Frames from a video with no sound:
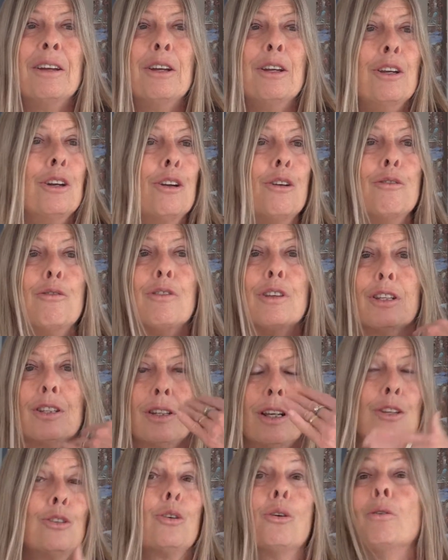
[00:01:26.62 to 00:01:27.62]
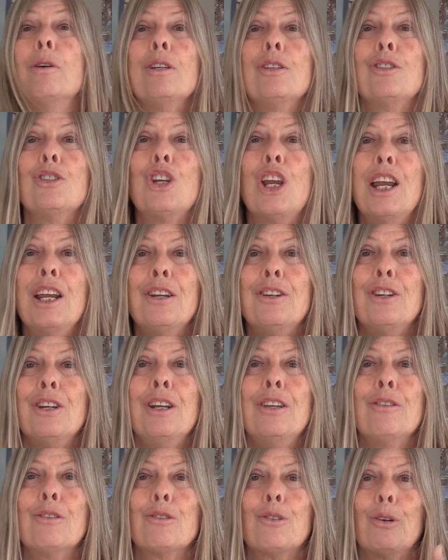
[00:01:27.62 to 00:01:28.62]
you know, the sun's always
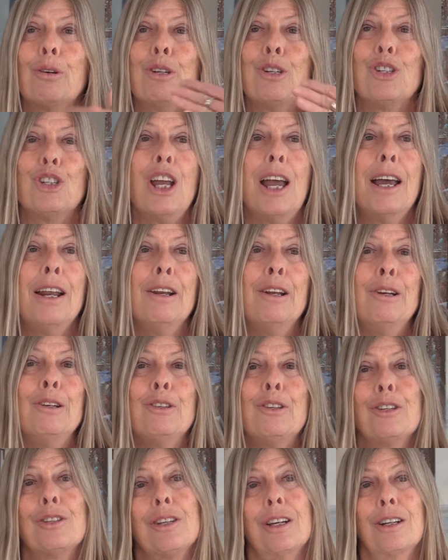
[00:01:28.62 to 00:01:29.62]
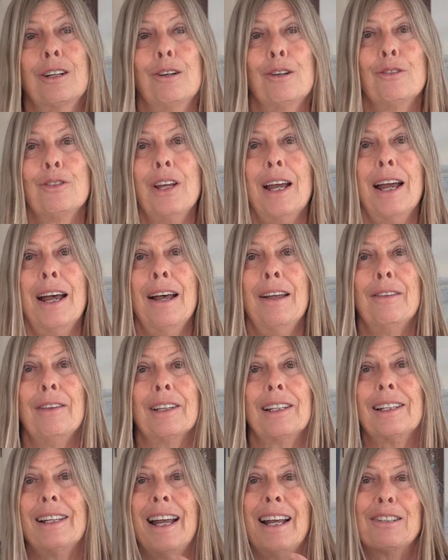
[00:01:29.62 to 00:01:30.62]
changing, there's always shadows, the sun goes out,
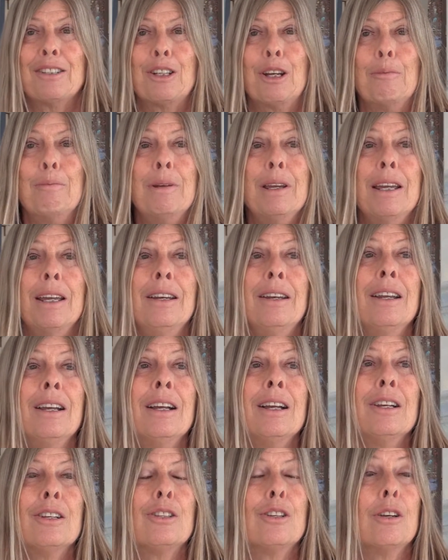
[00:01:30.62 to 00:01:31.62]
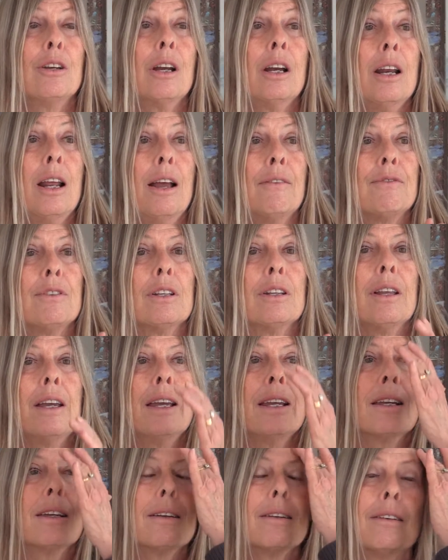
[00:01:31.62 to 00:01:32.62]
the clouds come in, so you kind of have to
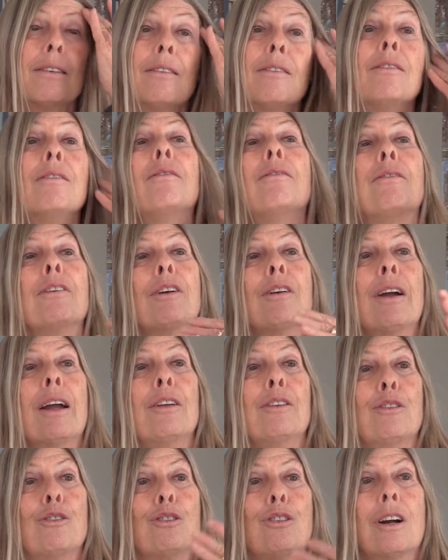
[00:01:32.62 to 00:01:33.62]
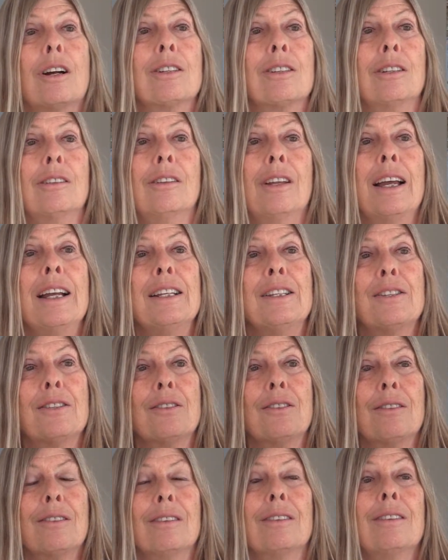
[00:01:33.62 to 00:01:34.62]
like figure out your darks and
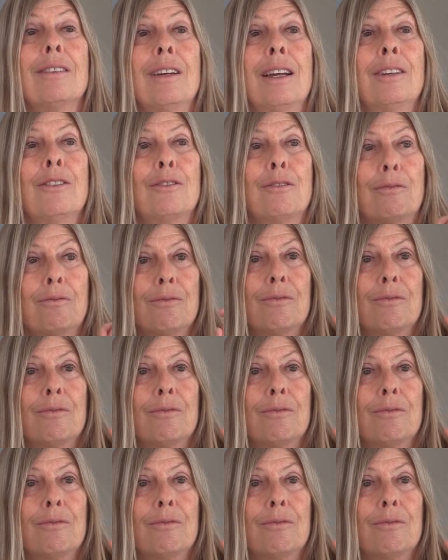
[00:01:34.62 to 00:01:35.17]
lights and